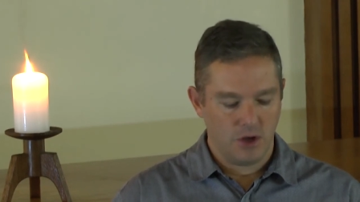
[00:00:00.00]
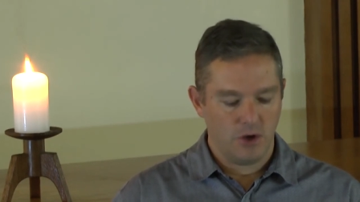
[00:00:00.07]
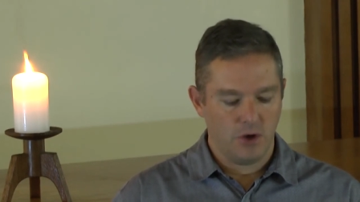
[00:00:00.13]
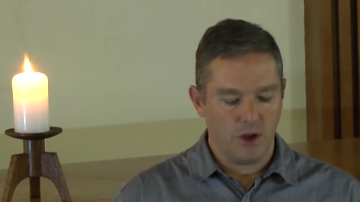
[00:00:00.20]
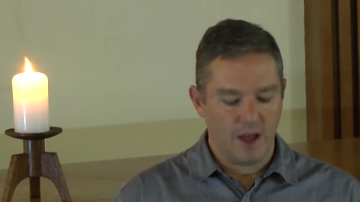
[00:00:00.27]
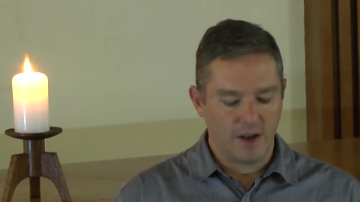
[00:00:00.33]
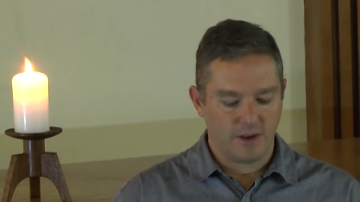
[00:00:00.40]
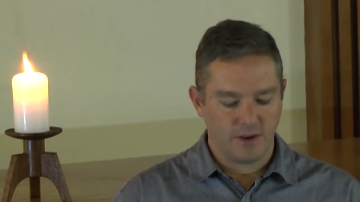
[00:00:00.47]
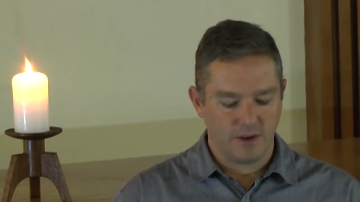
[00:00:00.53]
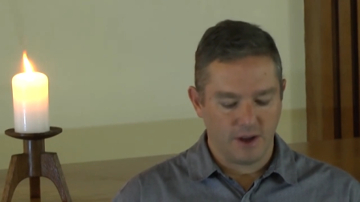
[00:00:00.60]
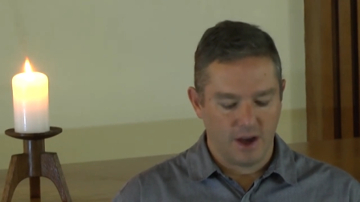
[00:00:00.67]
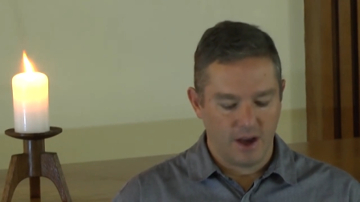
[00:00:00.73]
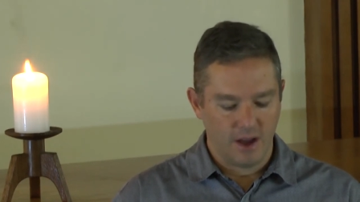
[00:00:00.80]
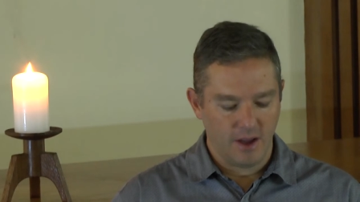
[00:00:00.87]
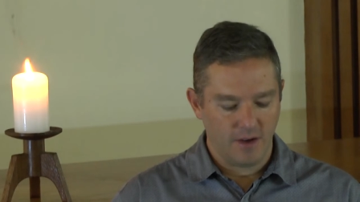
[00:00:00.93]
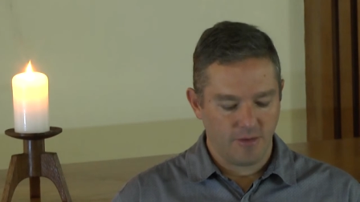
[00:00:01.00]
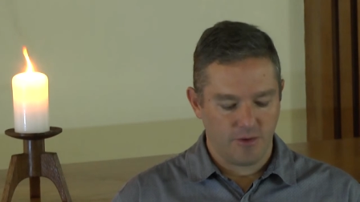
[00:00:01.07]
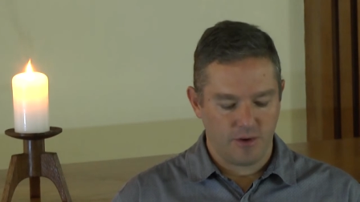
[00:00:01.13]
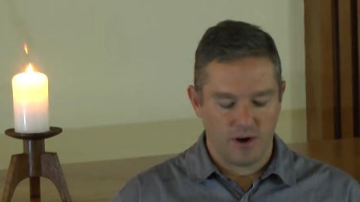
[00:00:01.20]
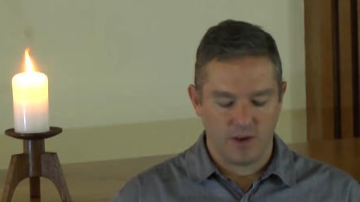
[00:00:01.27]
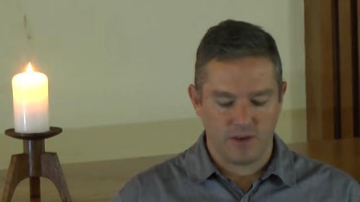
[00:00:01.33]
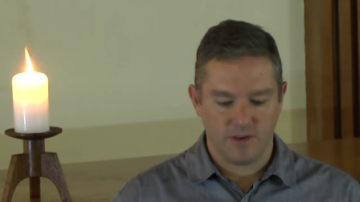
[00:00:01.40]
who had to die
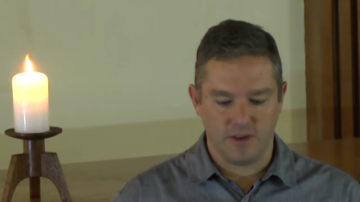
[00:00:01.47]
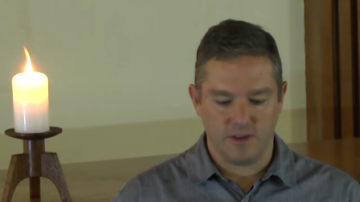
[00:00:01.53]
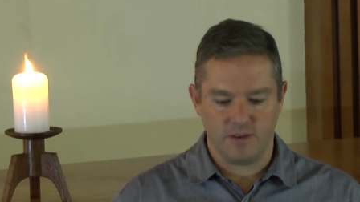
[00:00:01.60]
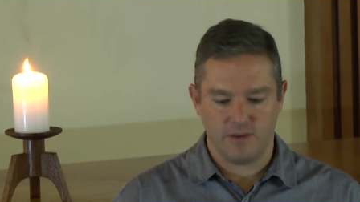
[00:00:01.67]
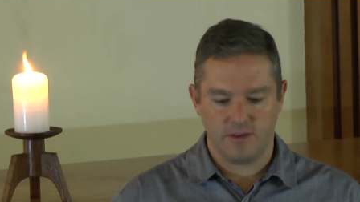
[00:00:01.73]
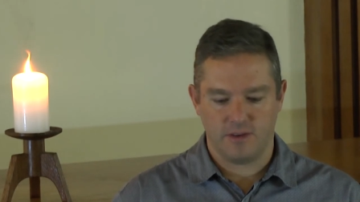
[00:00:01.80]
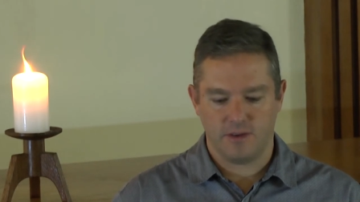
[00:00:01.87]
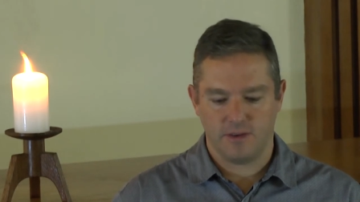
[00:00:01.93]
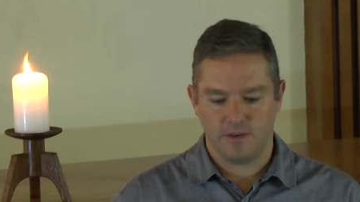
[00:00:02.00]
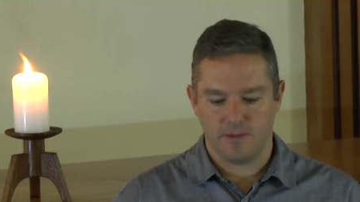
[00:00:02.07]
for our sins.